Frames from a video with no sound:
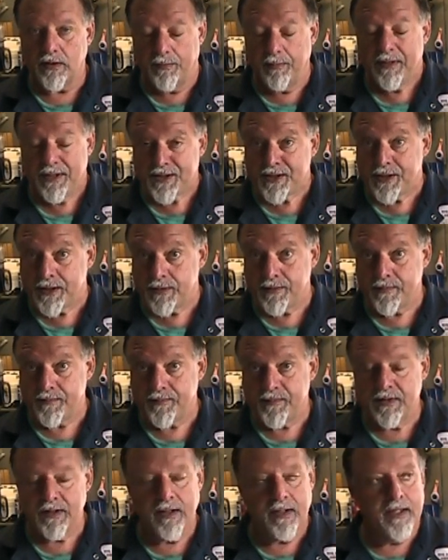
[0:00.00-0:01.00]
You miss it.
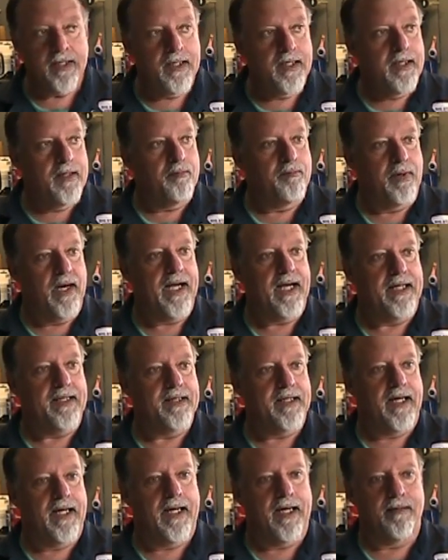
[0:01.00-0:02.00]
But,
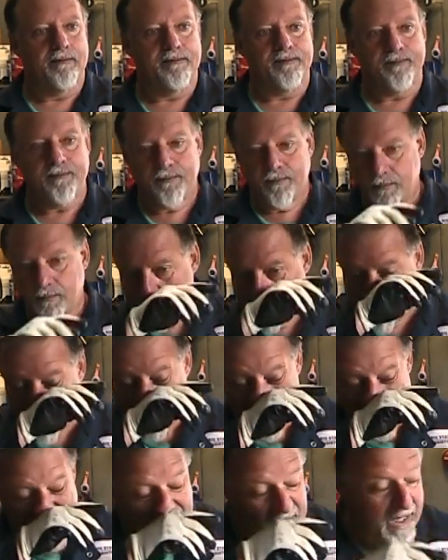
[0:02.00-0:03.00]
um,
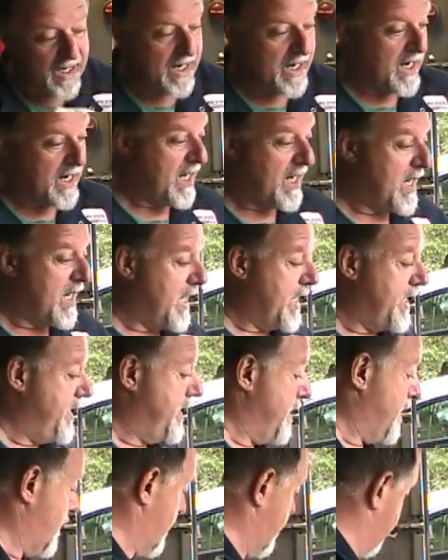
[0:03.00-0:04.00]
I
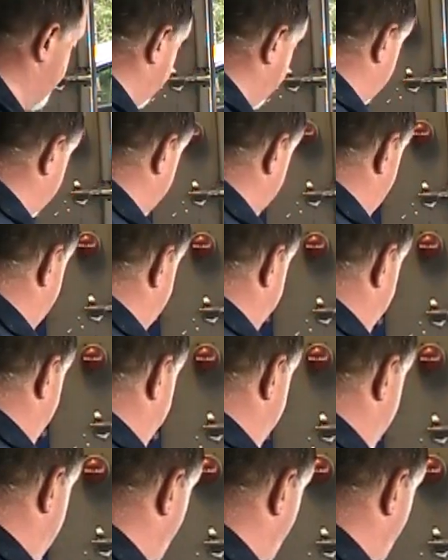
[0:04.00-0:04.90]
had a subscriber